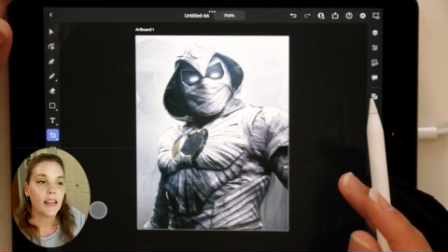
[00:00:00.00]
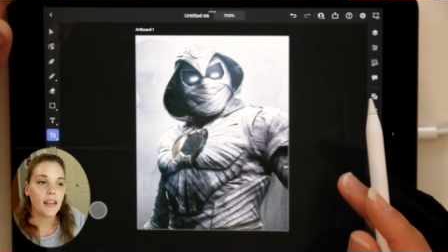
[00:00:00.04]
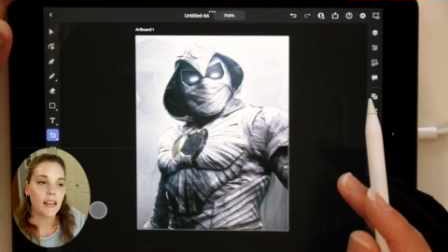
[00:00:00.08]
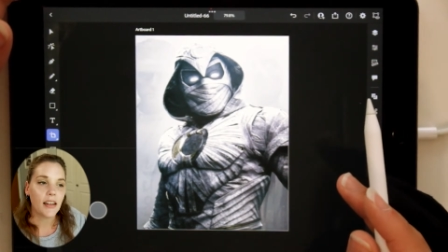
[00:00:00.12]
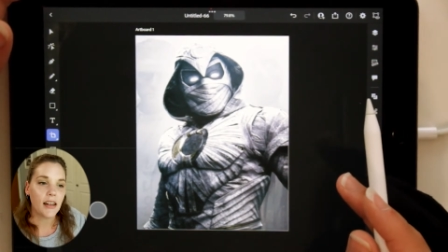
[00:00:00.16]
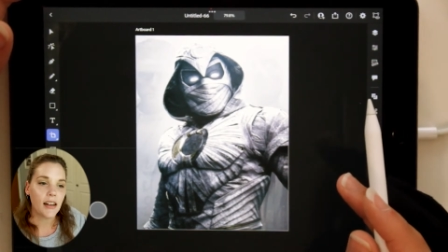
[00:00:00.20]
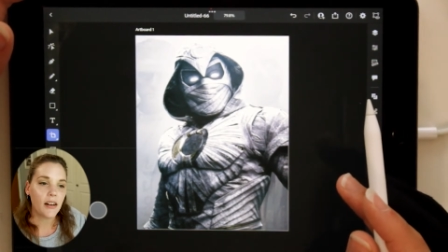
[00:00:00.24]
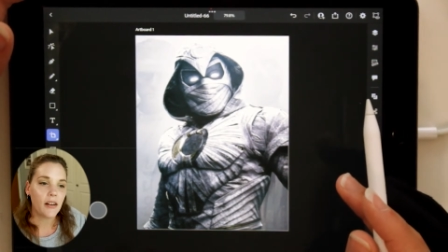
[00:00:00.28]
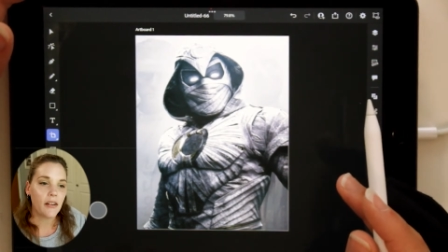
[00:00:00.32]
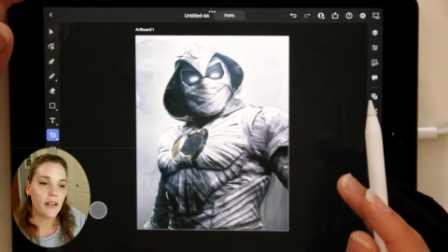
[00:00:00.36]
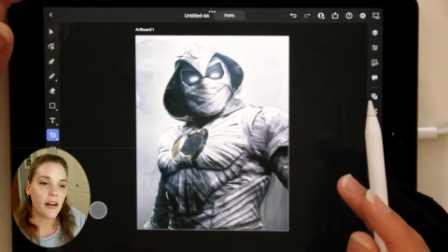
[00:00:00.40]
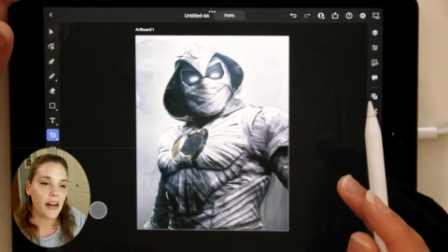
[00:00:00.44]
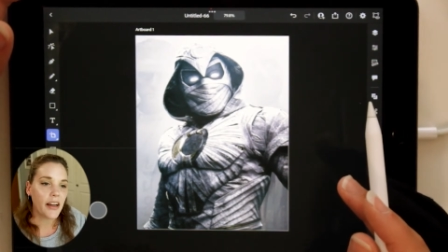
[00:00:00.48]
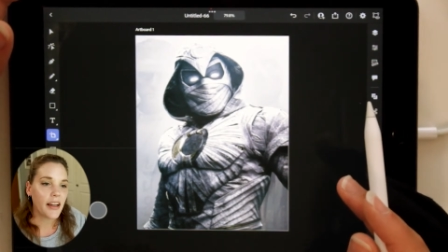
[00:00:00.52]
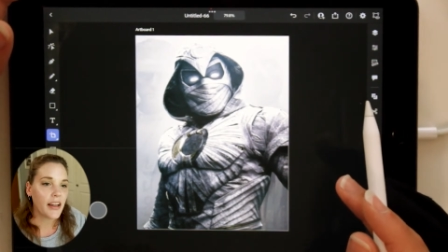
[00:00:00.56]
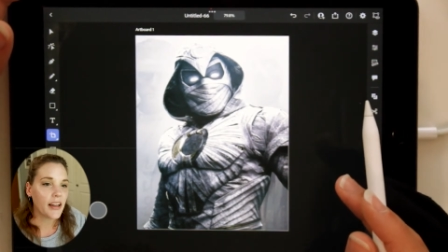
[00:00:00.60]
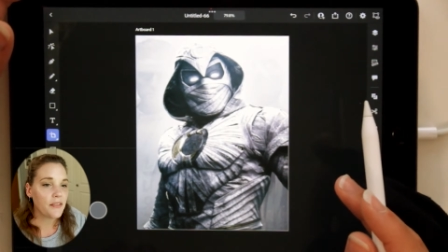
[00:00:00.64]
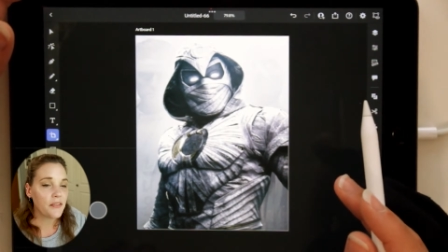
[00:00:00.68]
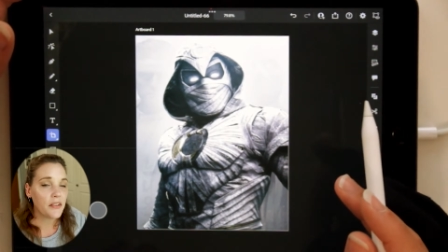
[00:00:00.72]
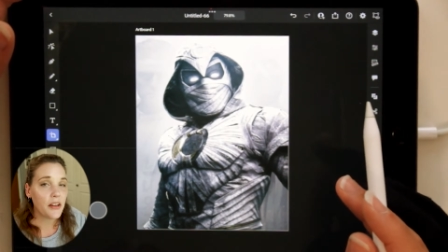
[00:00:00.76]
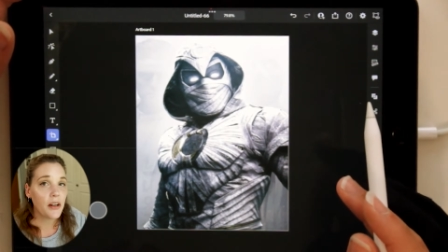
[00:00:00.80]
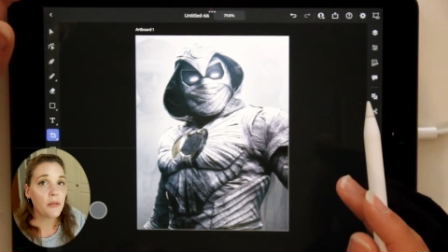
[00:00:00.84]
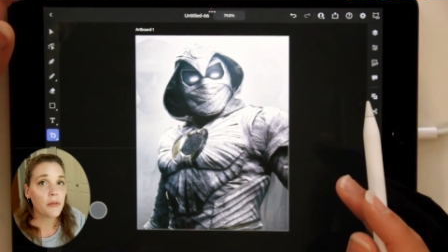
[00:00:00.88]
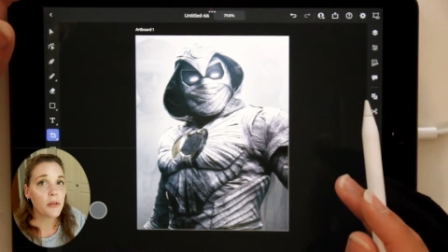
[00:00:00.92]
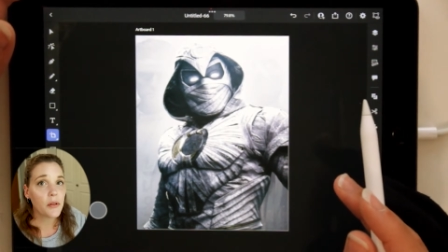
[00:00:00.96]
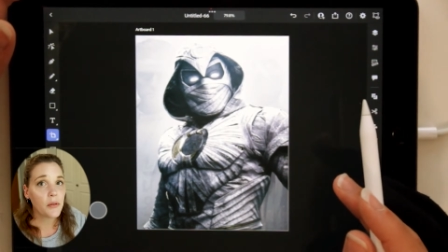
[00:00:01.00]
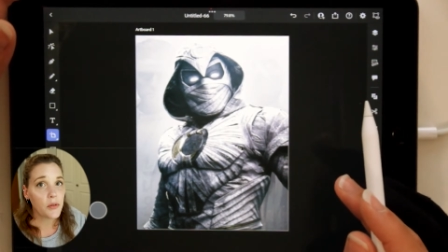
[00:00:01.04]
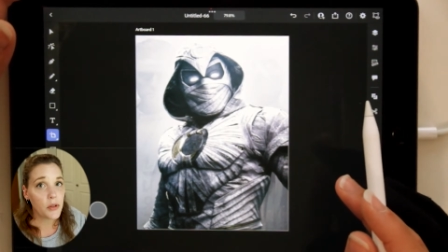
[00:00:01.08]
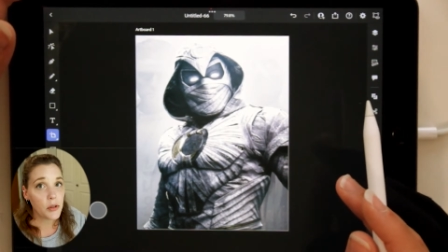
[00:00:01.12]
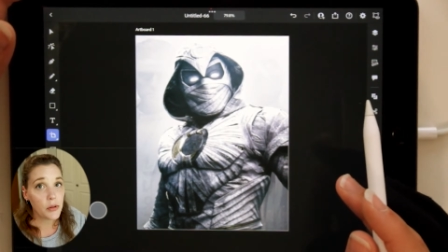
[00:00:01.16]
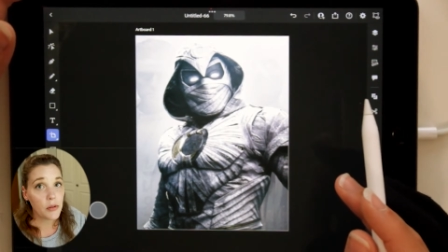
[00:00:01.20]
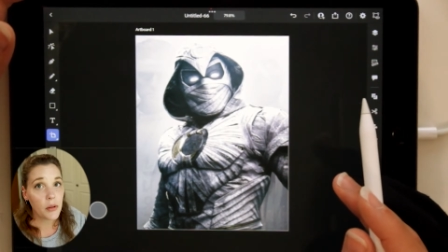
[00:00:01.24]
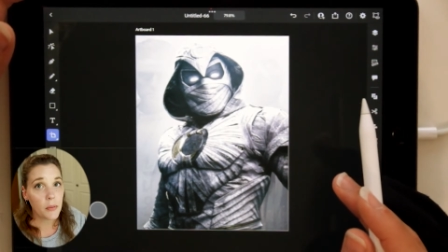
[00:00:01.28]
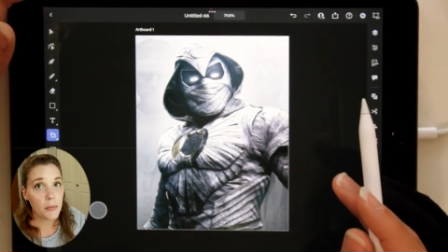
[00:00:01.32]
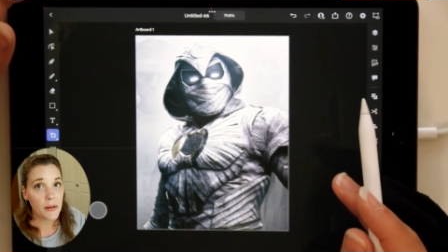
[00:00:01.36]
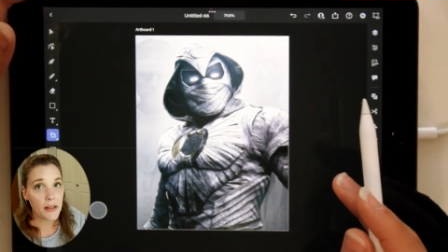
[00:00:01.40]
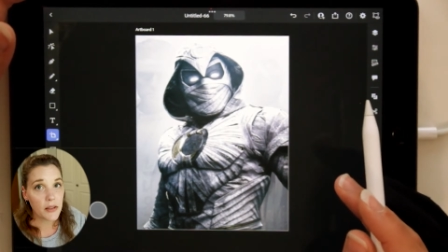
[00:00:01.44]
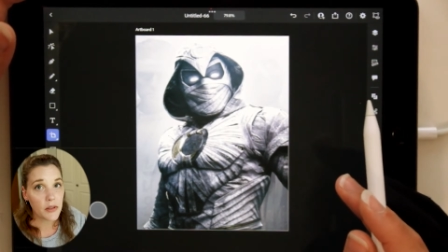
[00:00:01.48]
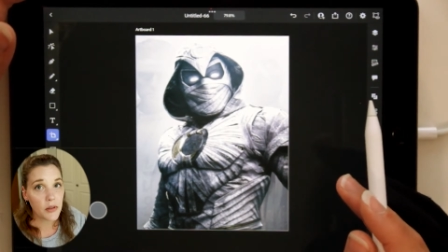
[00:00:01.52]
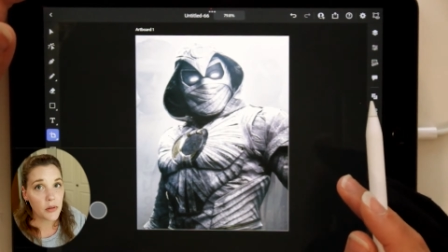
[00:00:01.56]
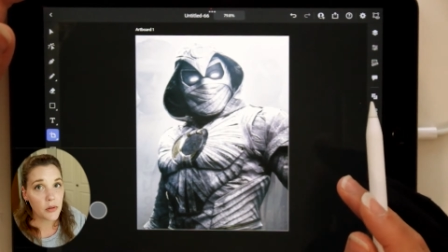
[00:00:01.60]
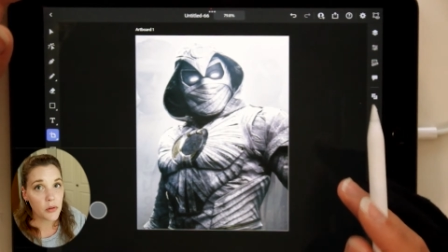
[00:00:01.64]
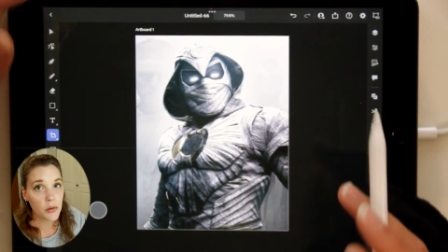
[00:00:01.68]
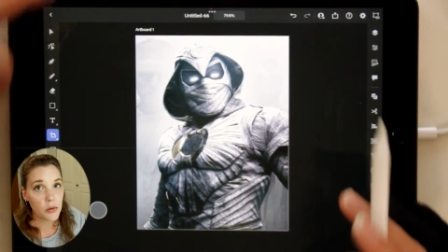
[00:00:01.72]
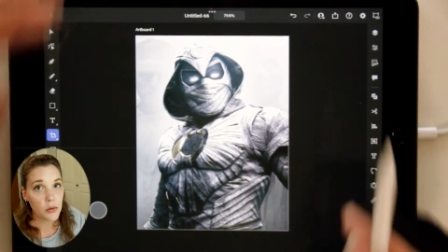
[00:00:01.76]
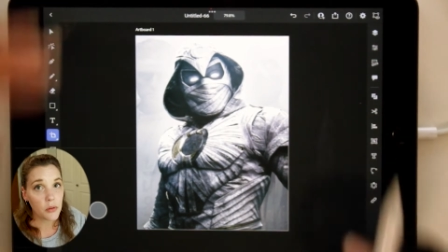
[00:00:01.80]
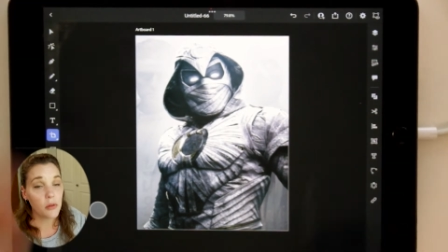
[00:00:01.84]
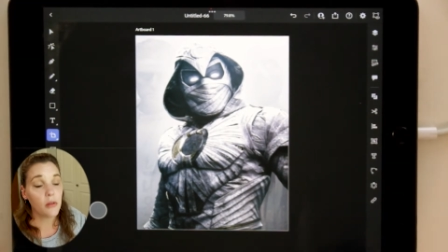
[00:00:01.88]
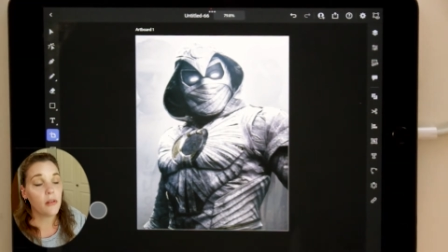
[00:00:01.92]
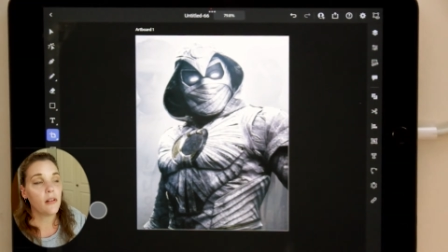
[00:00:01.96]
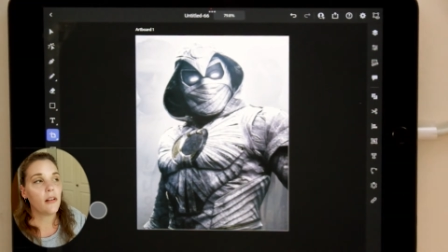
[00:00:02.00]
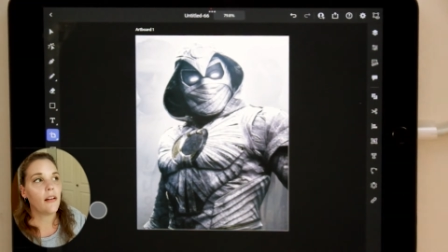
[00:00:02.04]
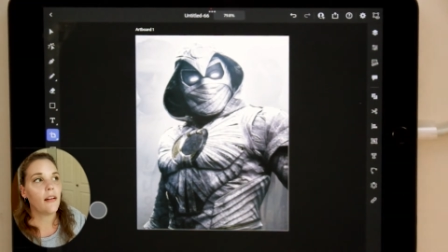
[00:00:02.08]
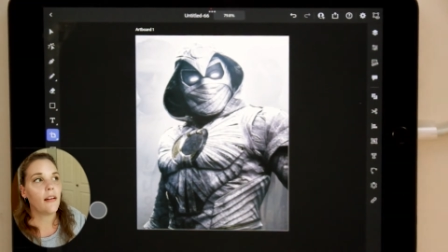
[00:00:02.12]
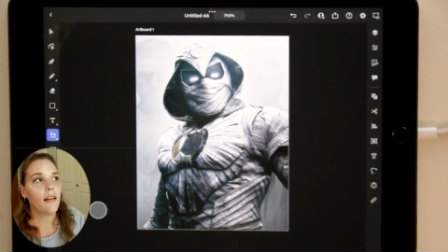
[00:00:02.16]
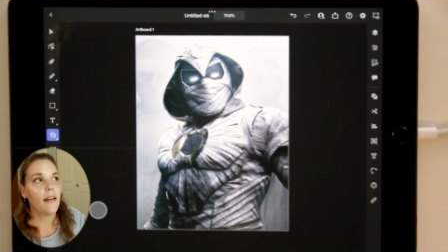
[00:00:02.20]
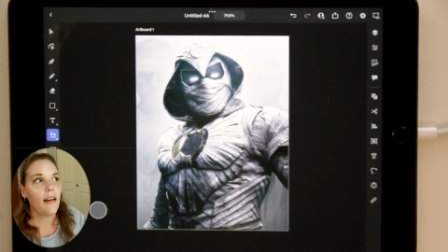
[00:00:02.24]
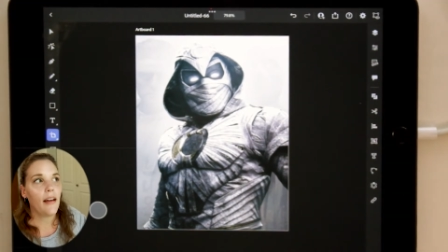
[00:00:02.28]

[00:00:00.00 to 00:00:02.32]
Now, I have not reviewed the pencil tool